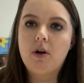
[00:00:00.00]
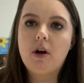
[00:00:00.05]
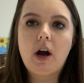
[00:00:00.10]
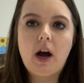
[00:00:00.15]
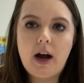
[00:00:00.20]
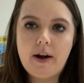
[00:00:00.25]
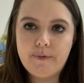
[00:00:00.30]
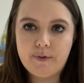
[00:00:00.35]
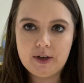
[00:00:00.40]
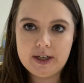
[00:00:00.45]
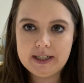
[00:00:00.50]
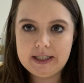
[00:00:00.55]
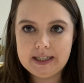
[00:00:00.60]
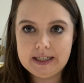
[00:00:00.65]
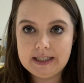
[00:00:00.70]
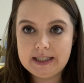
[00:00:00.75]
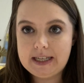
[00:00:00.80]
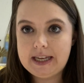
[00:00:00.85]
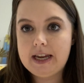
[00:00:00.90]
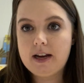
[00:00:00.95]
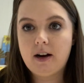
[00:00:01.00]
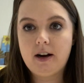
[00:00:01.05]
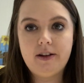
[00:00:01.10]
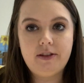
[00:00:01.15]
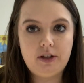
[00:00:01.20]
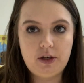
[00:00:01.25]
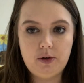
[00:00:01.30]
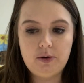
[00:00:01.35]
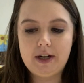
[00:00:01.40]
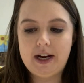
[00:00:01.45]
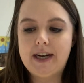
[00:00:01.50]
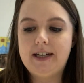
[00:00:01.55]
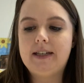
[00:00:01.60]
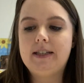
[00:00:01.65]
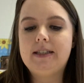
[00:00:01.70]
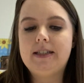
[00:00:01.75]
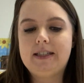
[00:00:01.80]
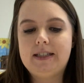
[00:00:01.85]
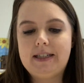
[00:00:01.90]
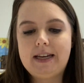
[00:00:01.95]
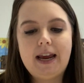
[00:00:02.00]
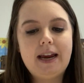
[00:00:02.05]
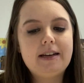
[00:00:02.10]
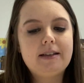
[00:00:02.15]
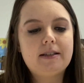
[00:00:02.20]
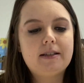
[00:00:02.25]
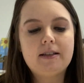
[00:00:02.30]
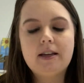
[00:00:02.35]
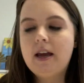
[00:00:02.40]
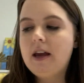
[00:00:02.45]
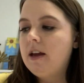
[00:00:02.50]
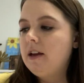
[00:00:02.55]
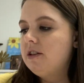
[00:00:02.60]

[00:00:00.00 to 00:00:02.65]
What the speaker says: conferences here in the United States.